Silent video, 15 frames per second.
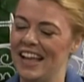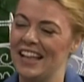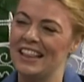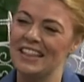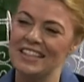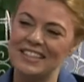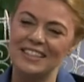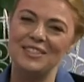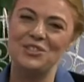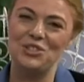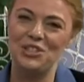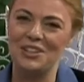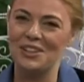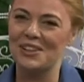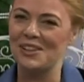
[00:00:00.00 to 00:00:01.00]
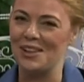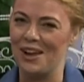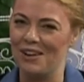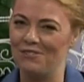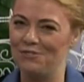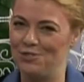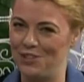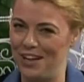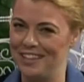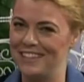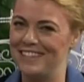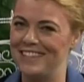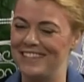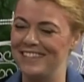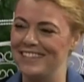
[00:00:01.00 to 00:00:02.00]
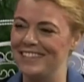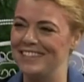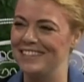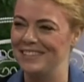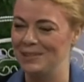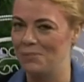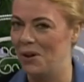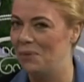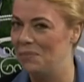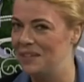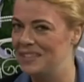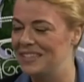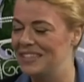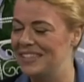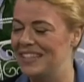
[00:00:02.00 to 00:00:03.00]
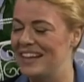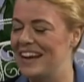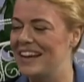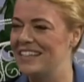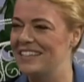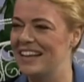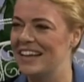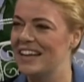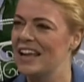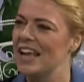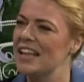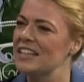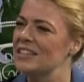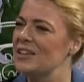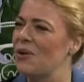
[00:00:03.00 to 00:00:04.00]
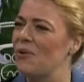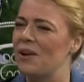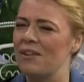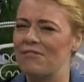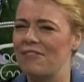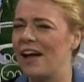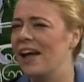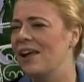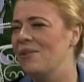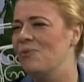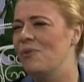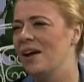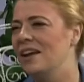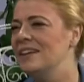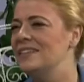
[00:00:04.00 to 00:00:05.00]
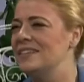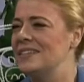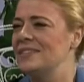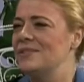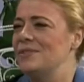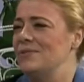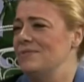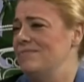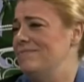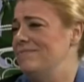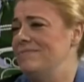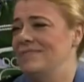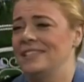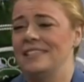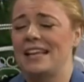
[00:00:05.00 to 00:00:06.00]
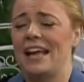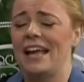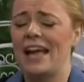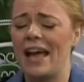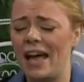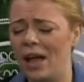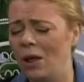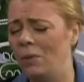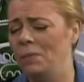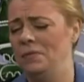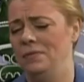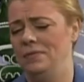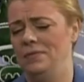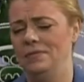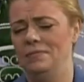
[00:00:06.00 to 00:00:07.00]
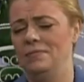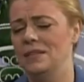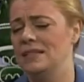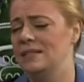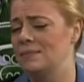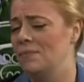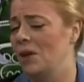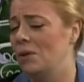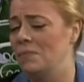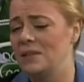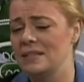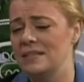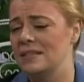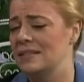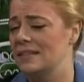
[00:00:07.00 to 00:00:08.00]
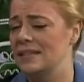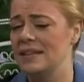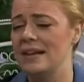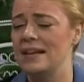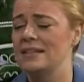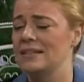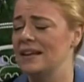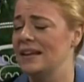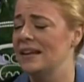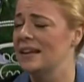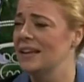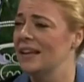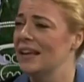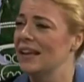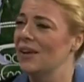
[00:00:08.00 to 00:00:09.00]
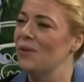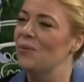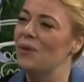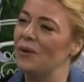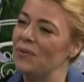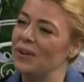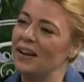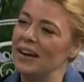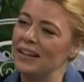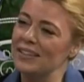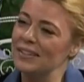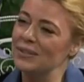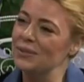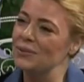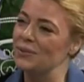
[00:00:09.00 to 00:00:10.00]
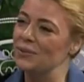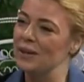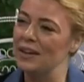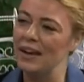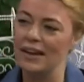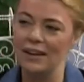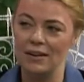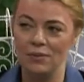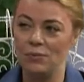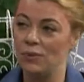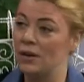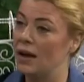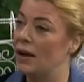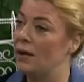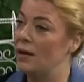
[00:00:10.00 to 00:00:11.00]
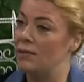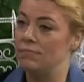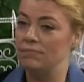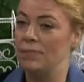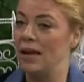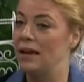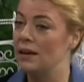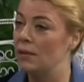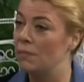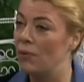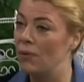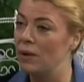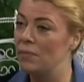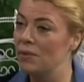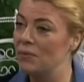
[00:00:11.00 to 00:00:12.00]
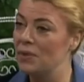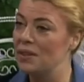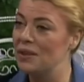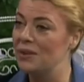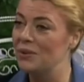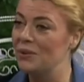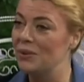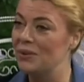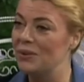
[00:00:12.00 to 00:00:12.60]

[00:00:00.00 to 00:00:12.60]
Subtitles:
This is Jill Clough Johnston, Small Business Liaison. So if I wanted to say, help, Miss Small Business Liaison, what would I do? Would I make an appointment with you?